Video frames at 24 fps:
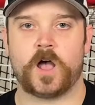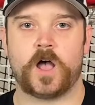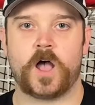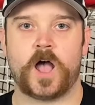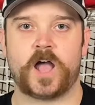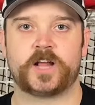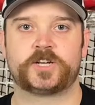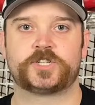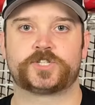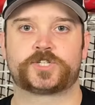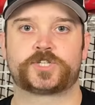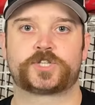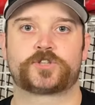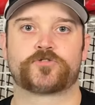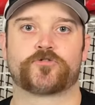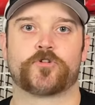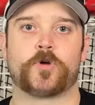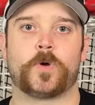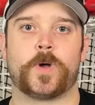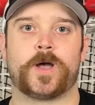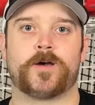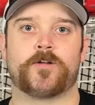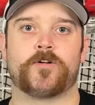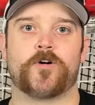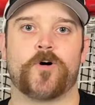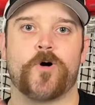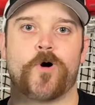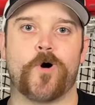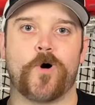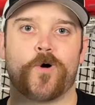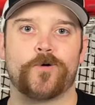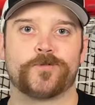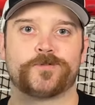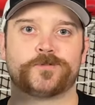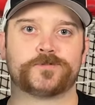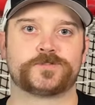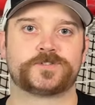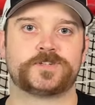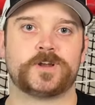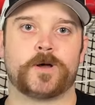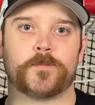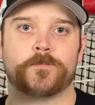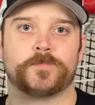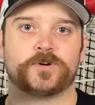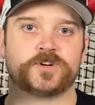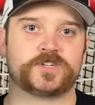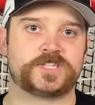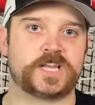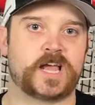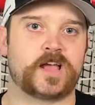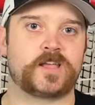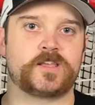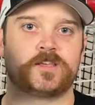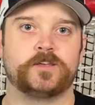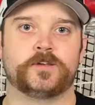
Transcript: I just threw out all those numbers at